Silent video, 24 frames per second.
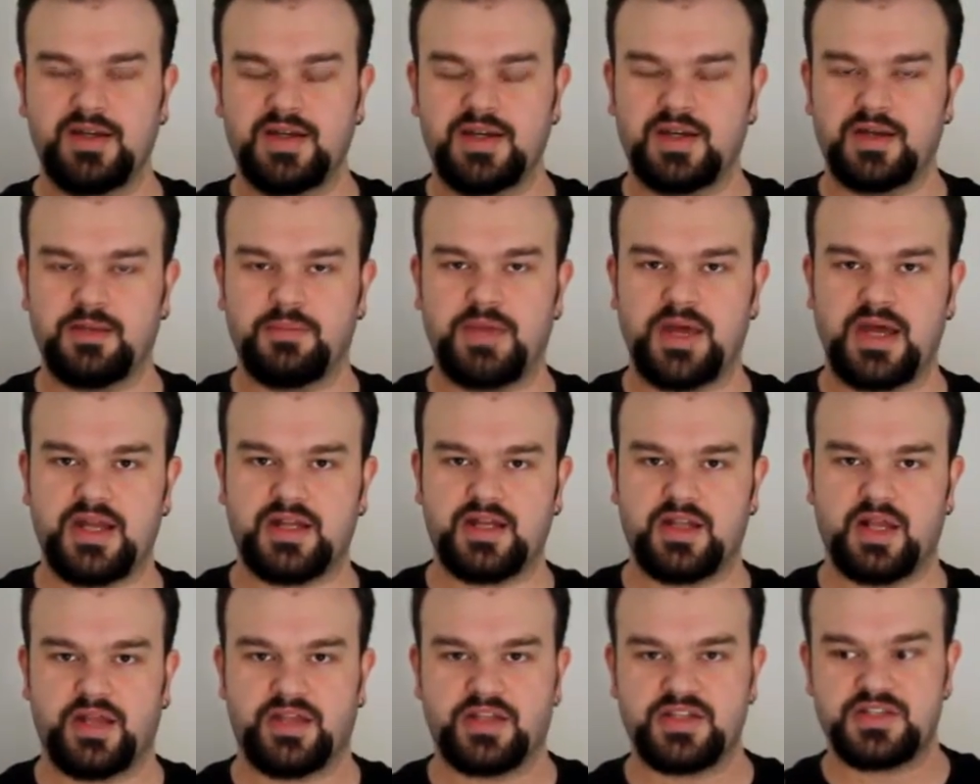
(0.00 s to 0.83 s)
compared
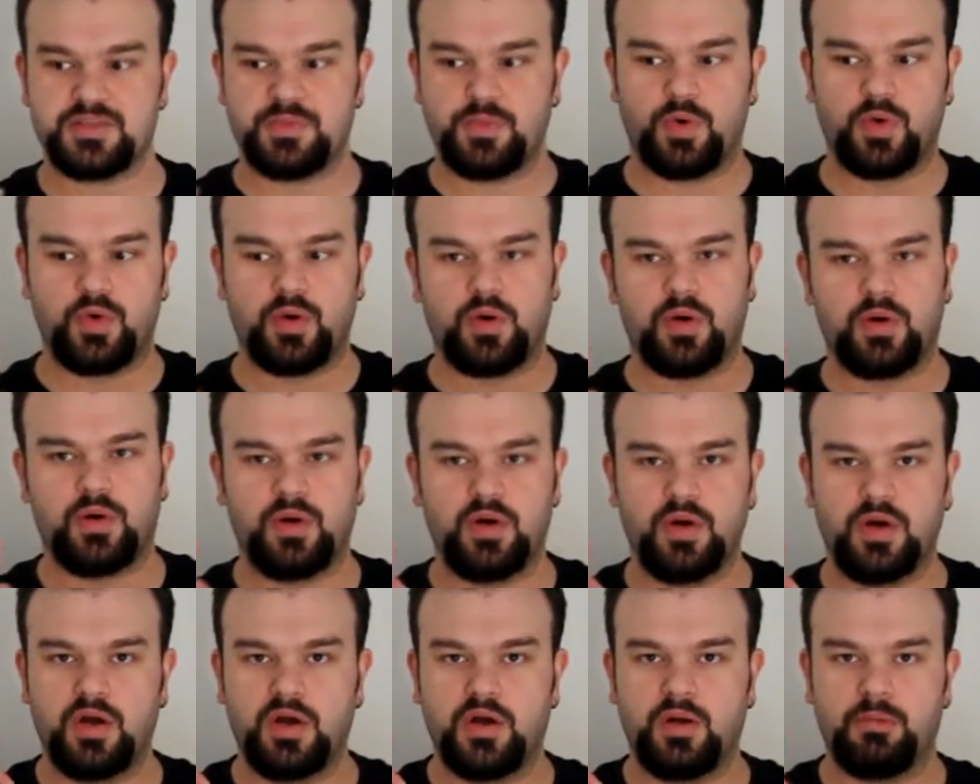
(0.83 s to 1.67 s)
to like the small
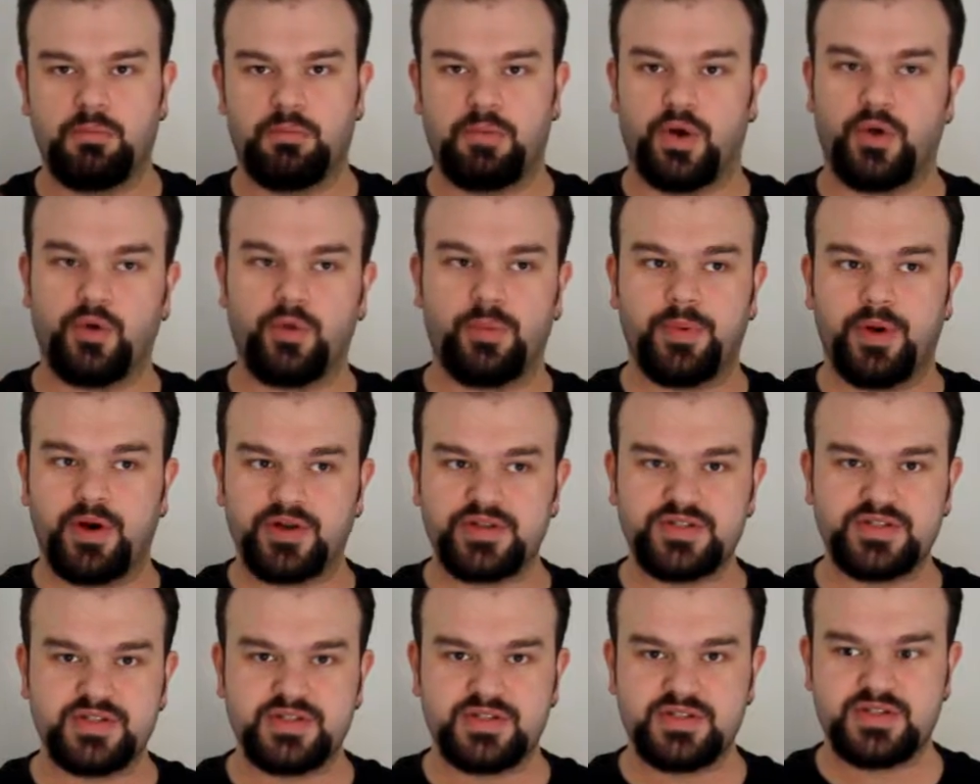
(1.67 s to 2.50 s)
bottle
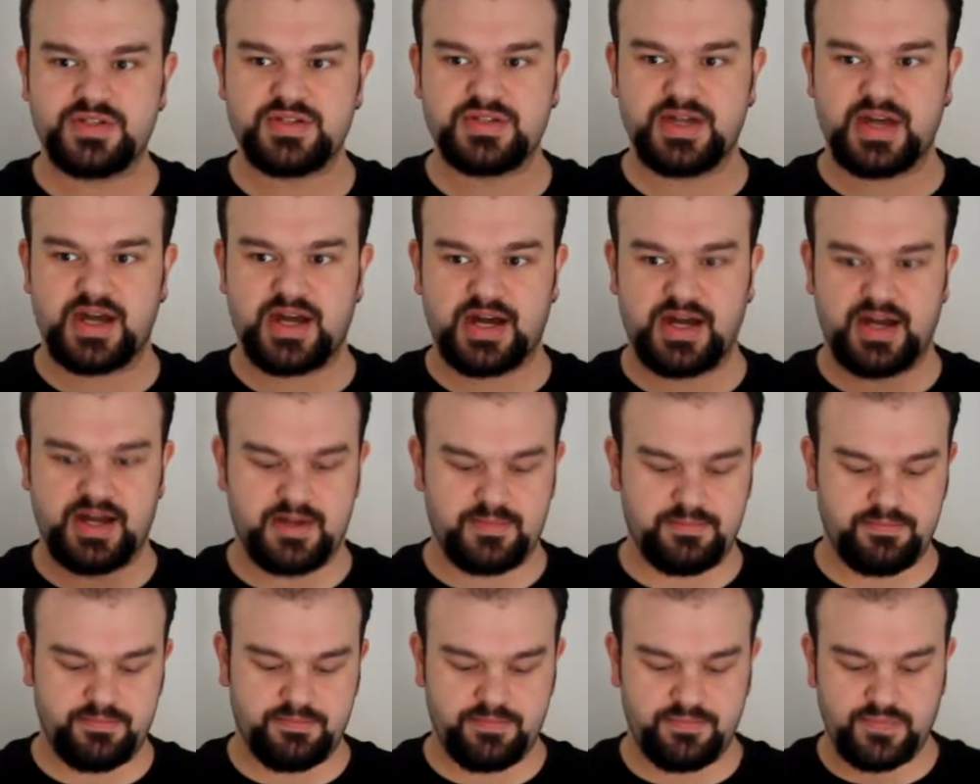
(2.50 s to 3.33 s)
boxes.
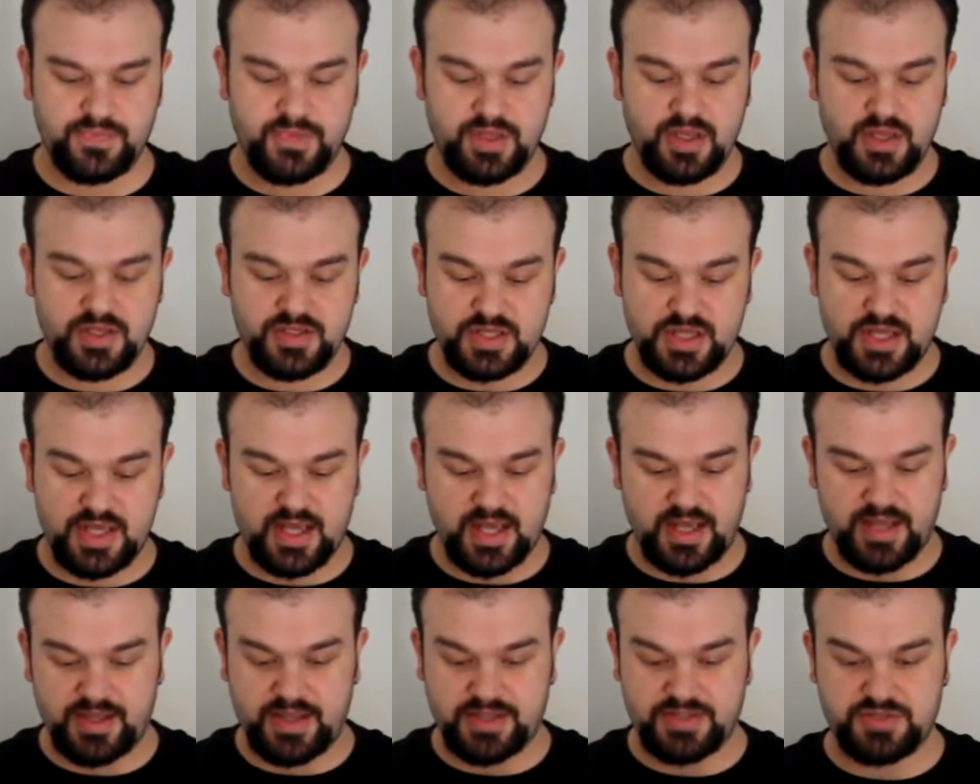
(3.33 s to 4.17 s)
So
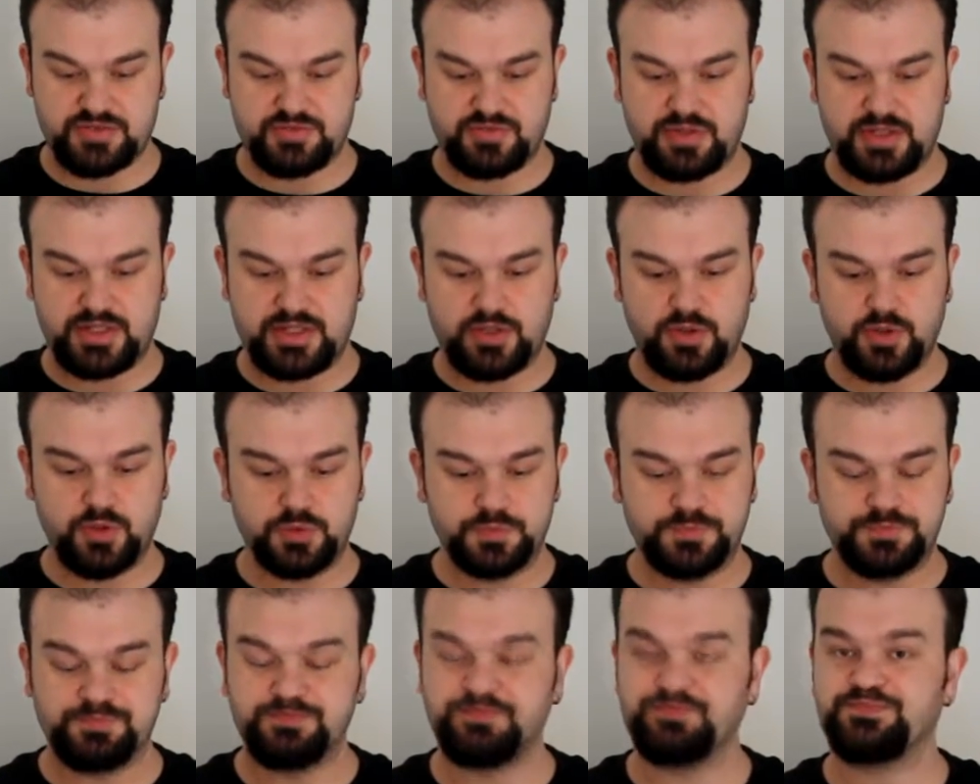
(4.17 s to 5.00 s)
yeah, that's really cool.